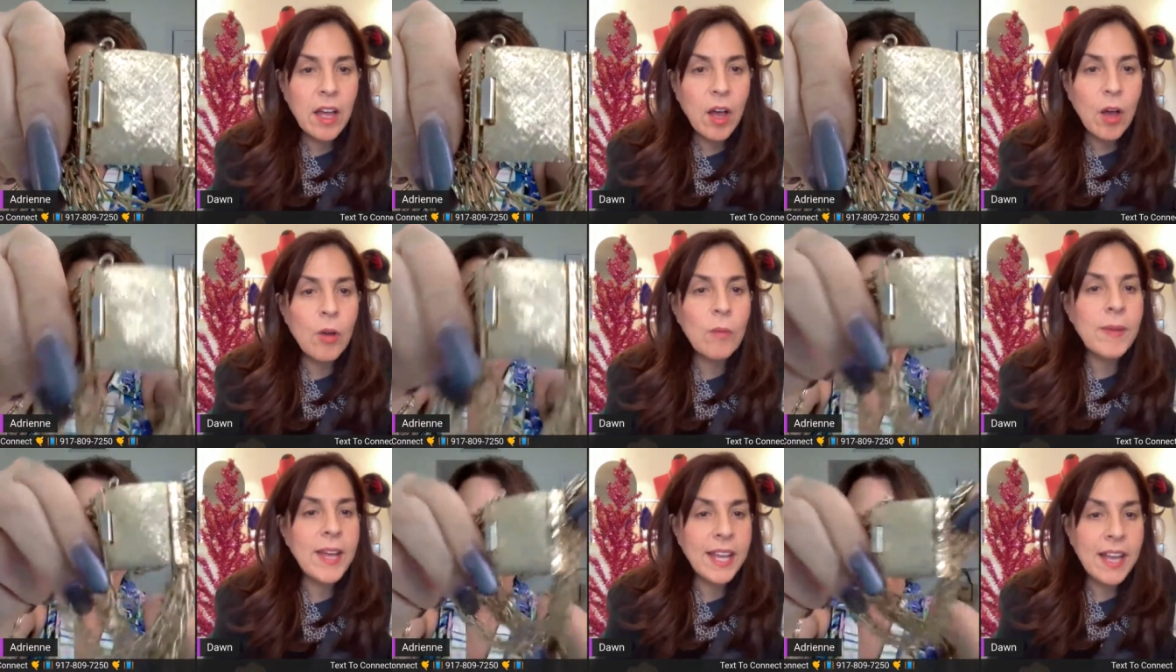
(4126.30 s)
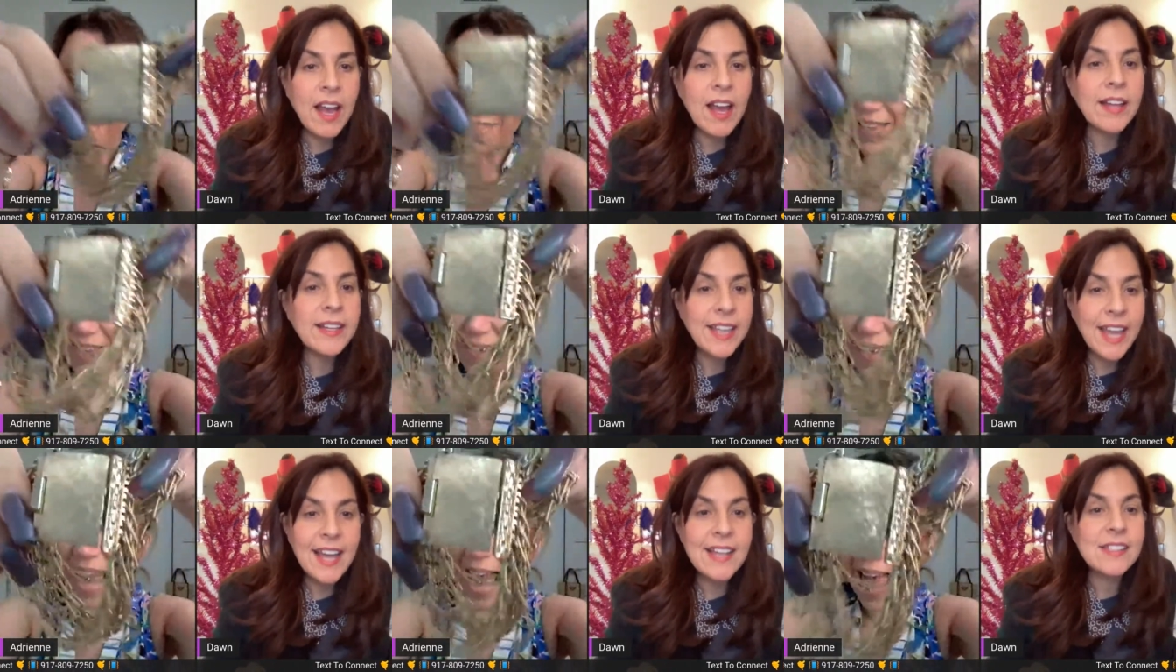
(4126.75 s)
Oh my god. I
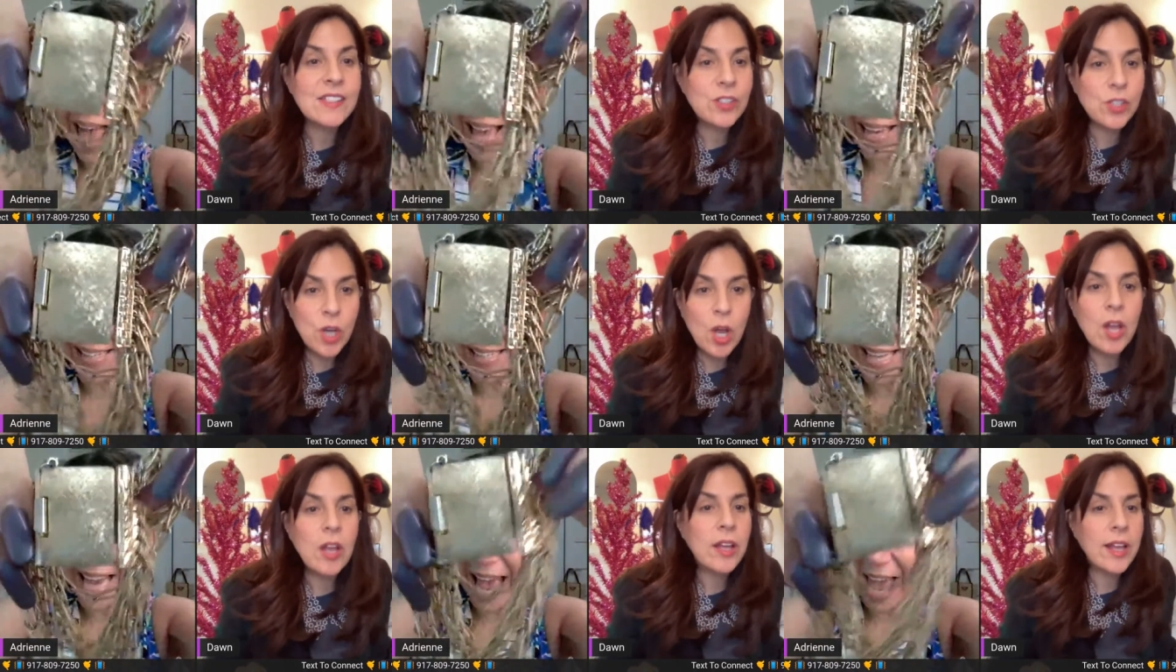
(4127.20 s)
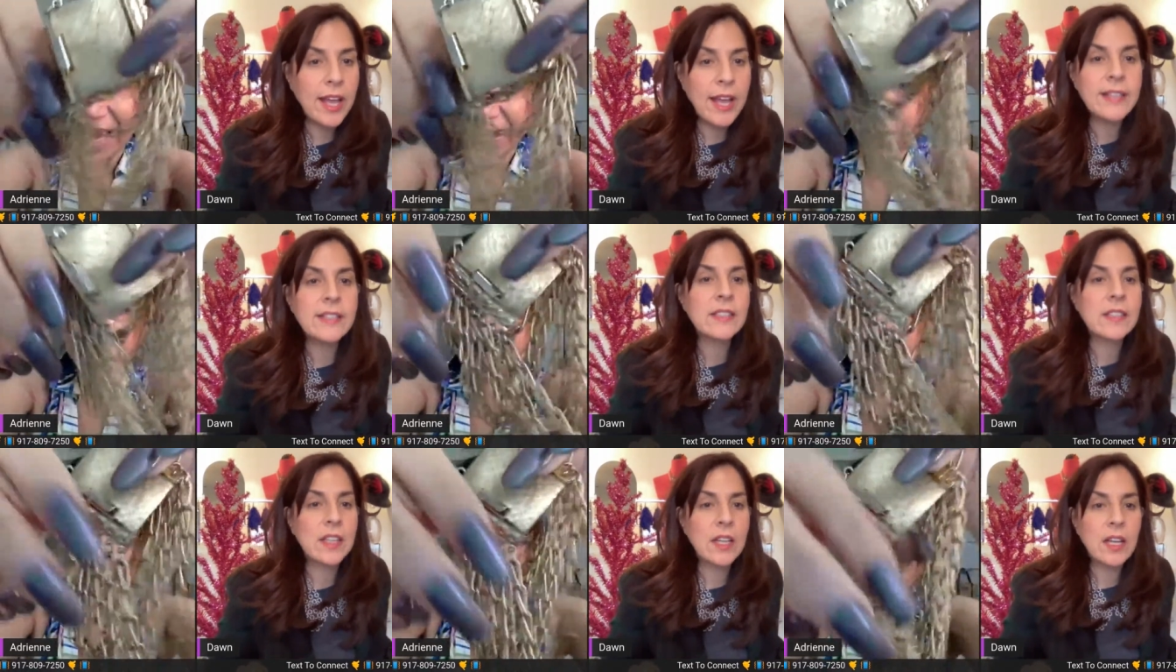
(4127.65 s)
think the hang
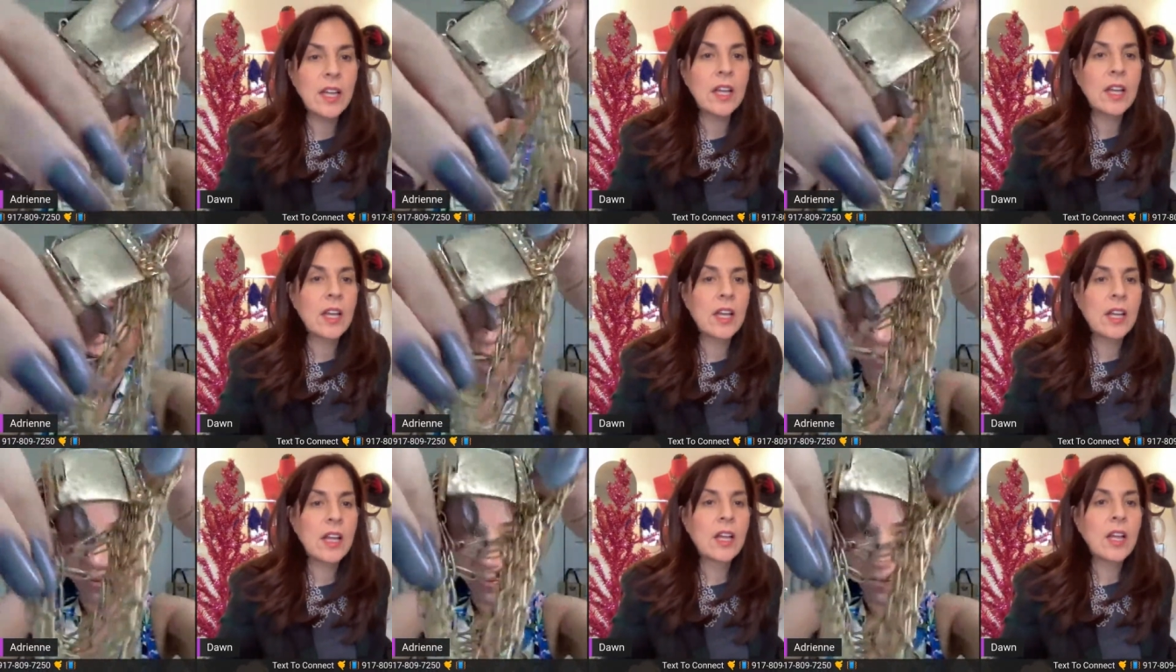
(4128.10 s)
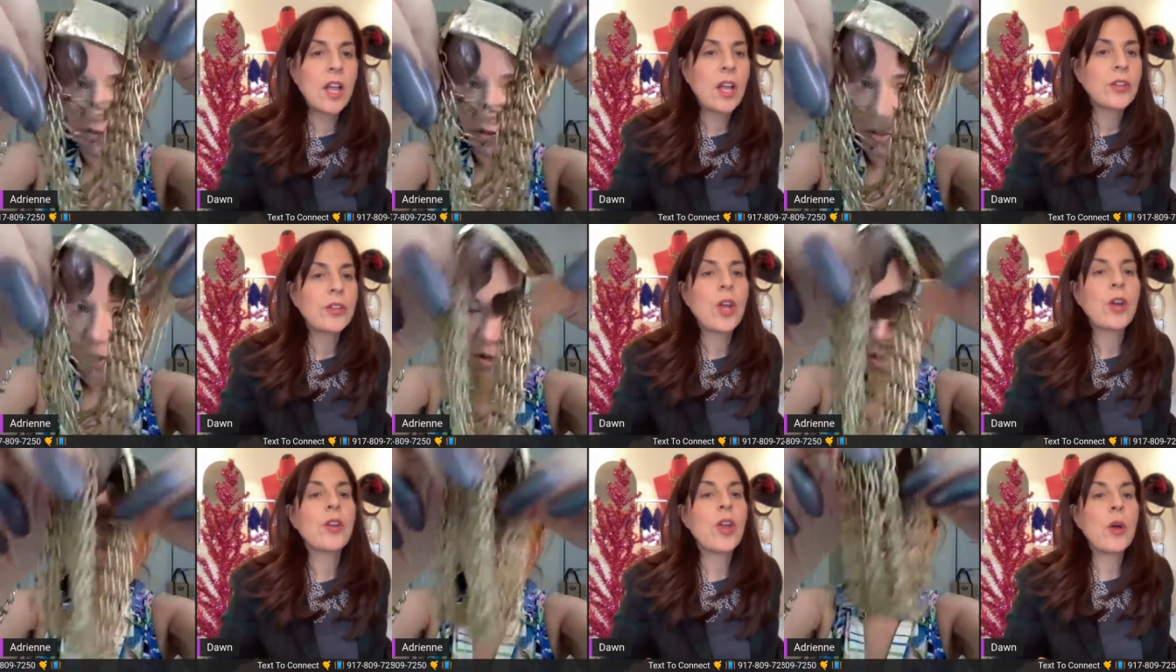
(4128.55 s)
tag fell off.
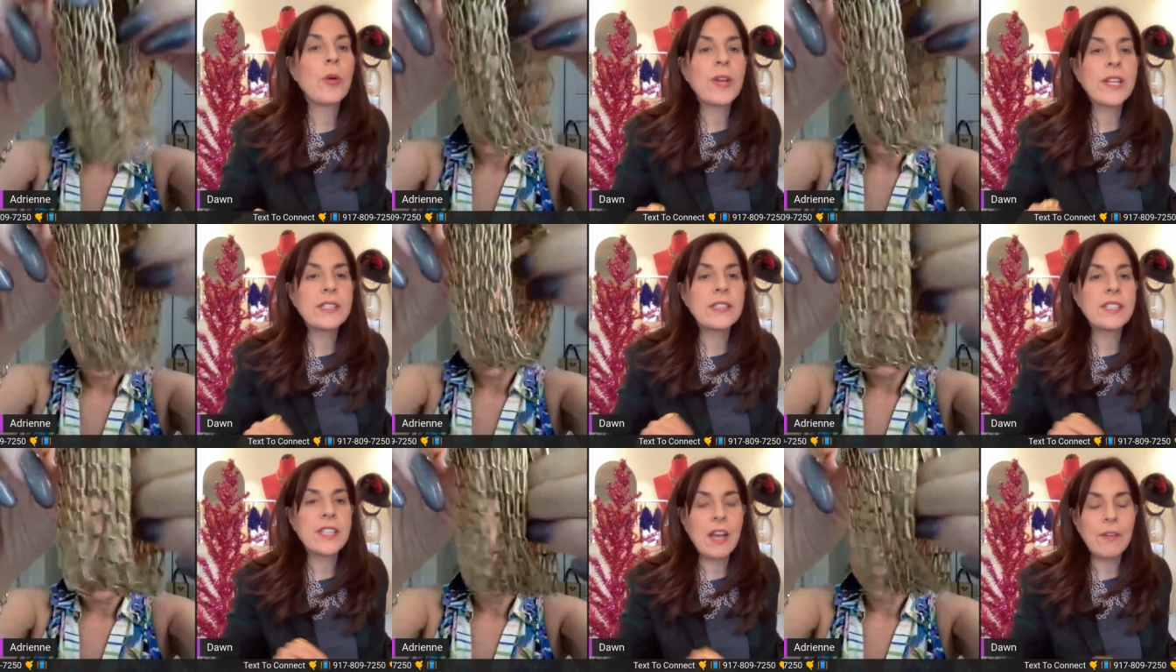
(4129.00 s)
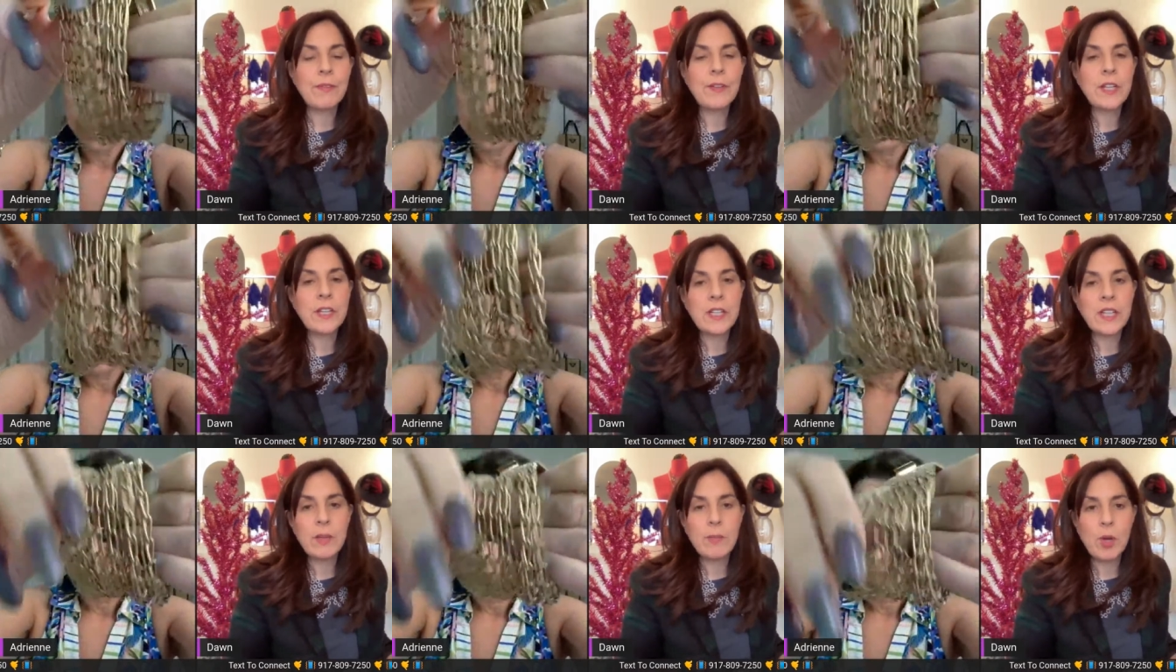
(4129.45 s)
No, no, it's
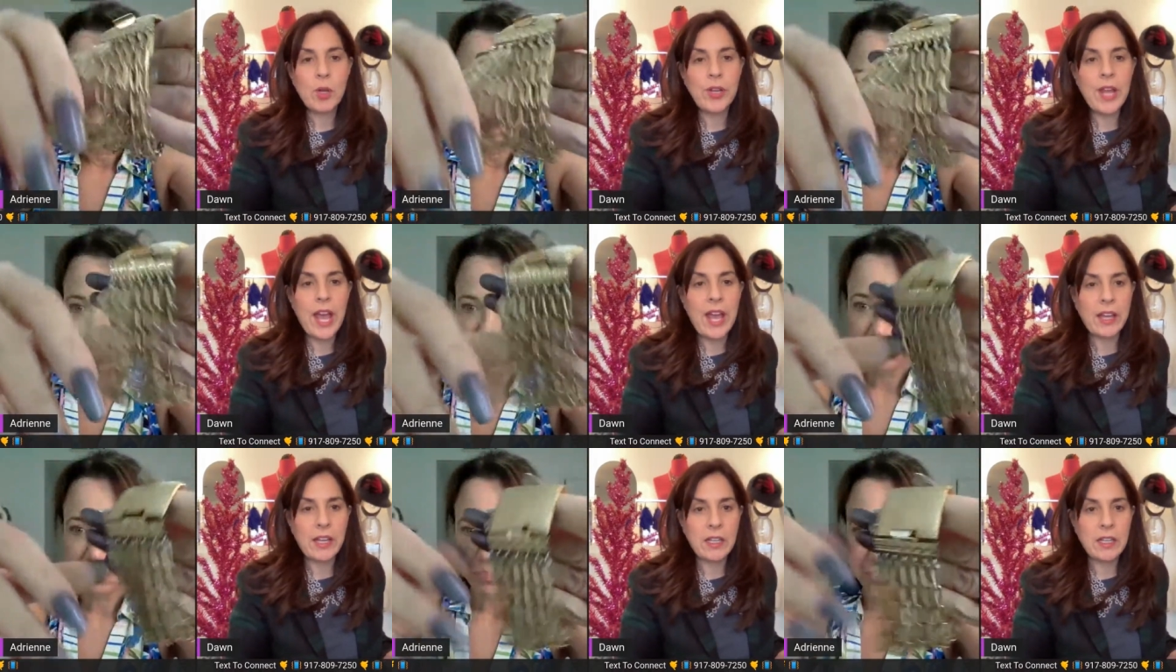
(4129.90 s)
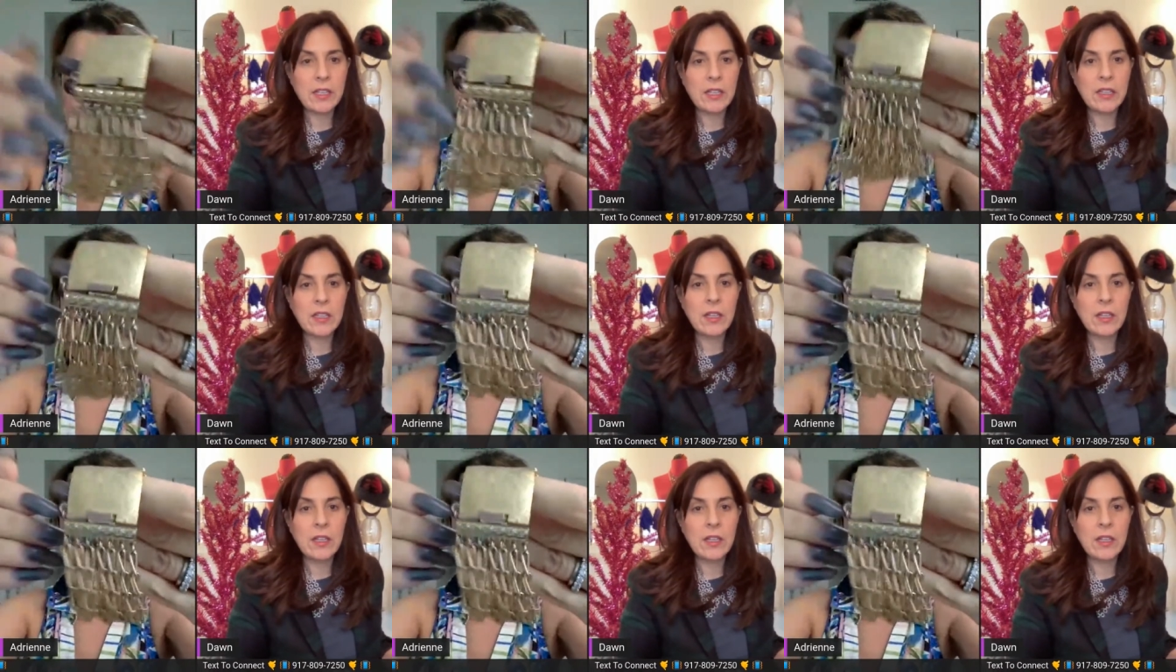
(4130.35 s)
definitely Monet.